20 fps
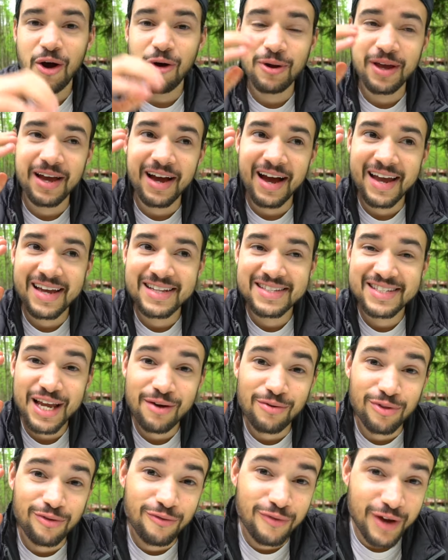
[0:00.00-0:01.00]
Okay, I can
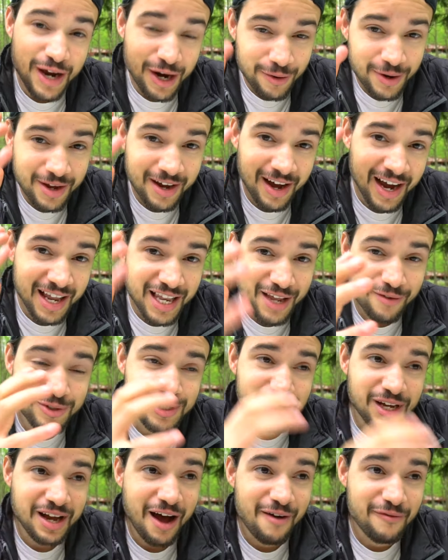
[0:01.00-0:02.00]
say with very high
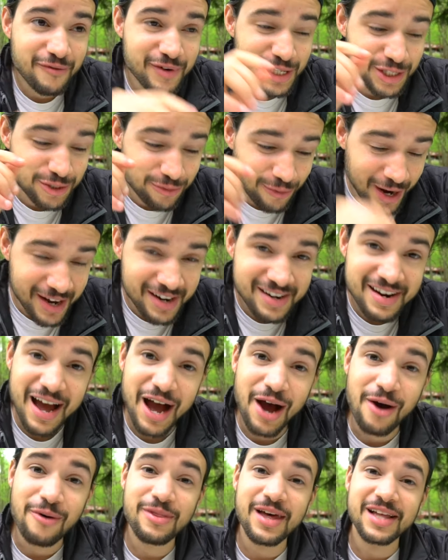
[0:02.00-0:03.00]
levels of confidence right
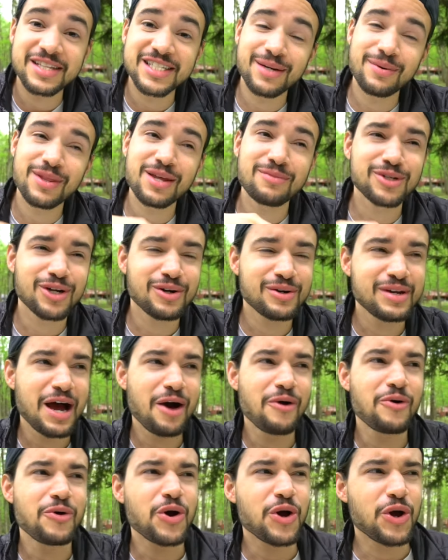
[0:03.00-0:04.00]
now that some of them turned
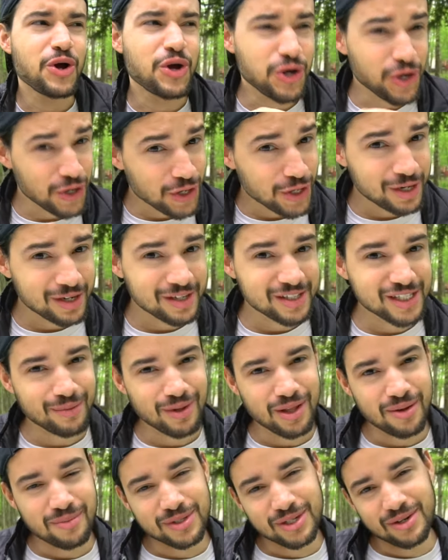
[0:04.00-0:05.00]
out good, some
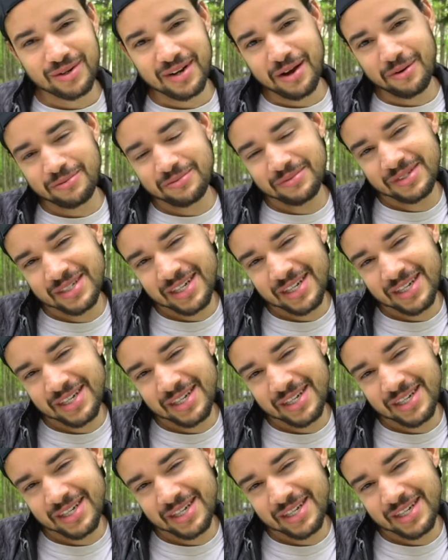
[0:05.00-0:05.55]
of them turned out